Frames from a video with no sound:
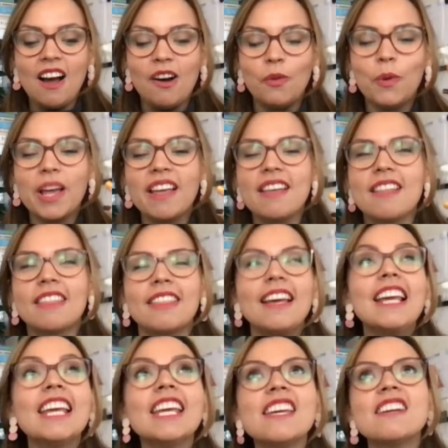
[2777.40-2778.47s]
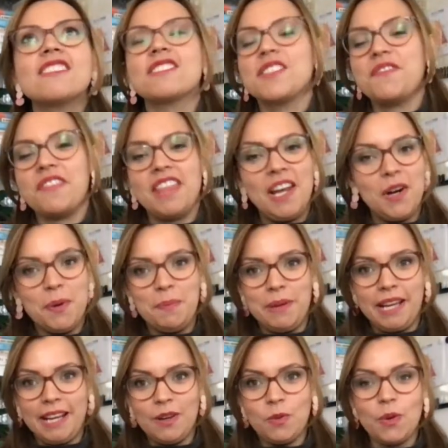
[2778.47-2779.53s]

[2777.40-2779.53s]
With years of therapy,